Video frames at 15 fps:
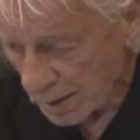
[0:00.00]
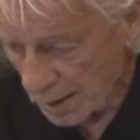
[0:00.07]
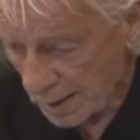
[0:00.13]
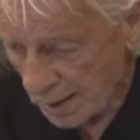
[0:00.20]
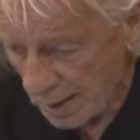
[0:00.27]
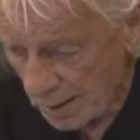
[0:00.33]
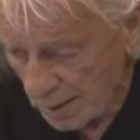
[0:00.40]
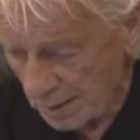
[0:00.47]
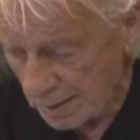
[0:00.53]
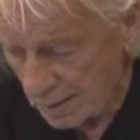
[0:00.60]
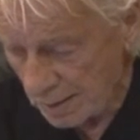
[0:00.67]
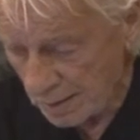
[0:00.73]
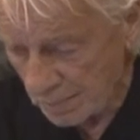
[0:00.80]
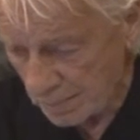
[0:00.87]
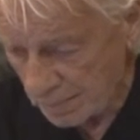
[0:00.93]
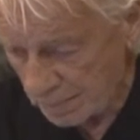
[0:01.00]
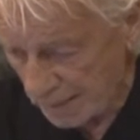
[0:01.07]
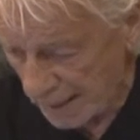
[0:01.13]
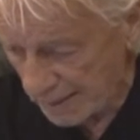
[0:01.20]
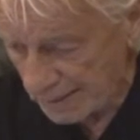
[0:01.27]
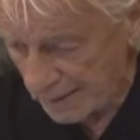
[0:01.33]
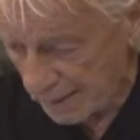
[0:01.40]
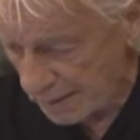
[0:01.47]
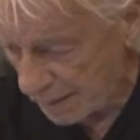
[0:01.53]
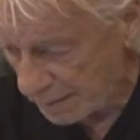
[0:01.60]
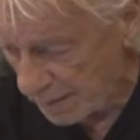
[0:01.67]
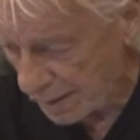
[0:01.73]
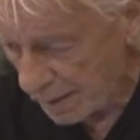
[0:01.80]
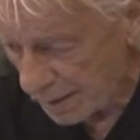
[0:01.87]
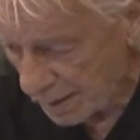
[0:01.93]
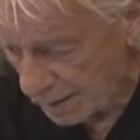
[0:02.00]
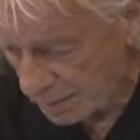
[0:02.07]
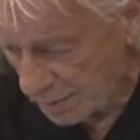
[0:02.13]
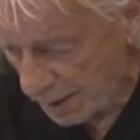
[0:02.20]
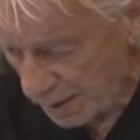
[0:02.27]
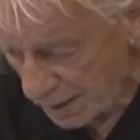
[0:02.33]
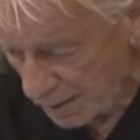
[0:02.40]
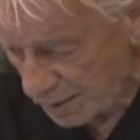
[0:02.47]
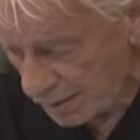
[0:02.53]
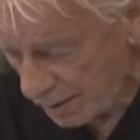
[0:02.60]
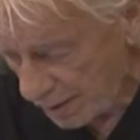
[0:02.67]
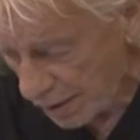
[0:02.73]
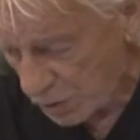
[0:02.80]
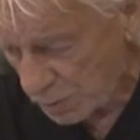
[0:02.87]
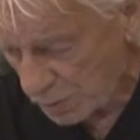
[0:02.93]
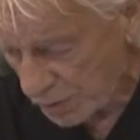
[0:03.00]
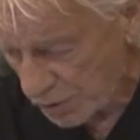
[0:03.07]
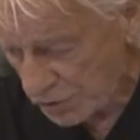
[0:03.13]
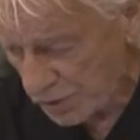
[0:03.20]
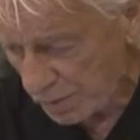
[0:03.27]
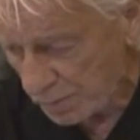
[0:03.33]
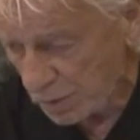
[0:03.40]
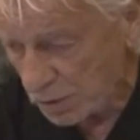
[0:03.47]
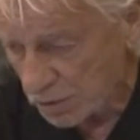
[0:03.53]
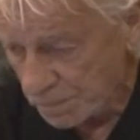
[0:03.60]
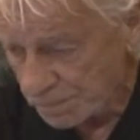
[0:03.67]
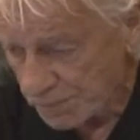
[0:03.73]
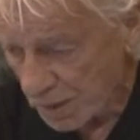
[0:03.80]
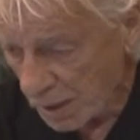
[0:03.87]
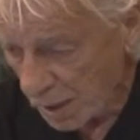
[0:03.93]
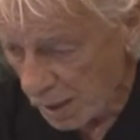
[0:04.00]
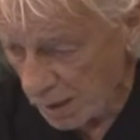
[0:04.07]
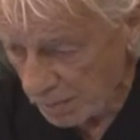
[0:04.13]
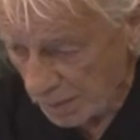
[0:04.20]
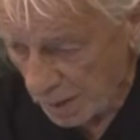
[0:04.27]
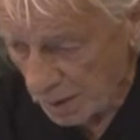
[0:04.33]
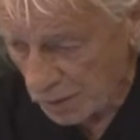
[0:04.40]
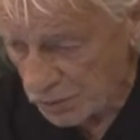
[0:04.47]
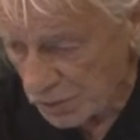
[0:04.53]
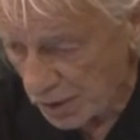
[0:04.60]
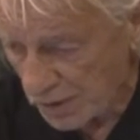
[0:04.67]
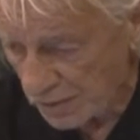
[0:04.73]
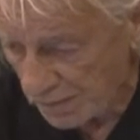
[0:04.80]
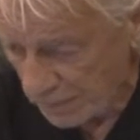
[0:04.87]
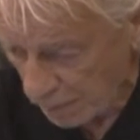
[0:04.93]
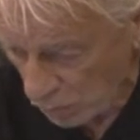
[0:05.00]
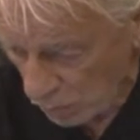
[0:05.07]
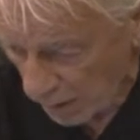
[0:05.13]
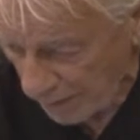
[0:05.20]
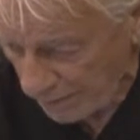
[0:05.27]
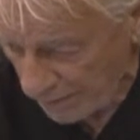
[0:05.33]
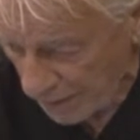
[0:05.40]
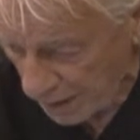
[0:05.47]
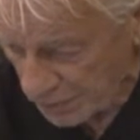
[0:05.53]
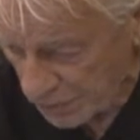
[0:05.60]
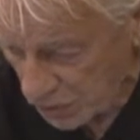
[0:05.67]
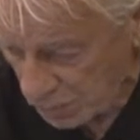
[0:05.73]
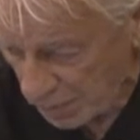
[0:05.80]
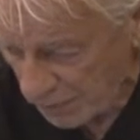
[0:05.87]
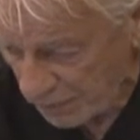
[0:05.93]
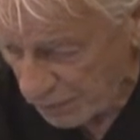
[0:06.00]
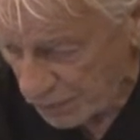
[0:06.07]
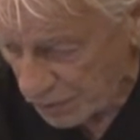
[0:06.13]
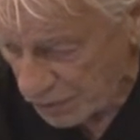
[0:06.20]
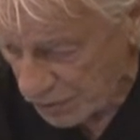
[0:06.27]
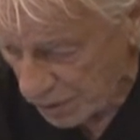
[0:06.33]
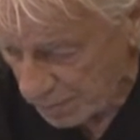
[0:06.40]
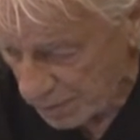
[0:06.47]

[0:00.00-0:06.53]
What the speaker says: And back then, I mean, I'm getting to the explanation again because I apologize. I've done this before to some of